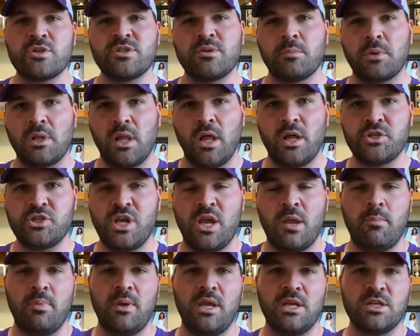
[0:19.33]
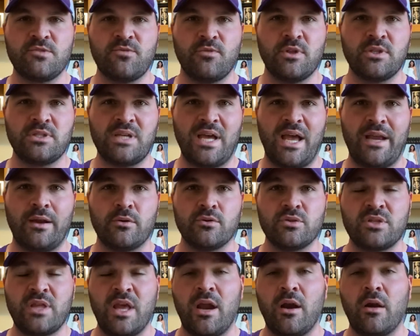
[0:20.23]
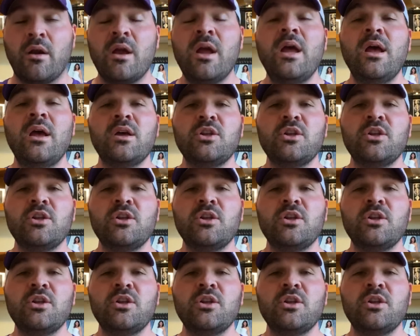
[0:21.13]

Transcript: Some clutch ABs for the Tigers there.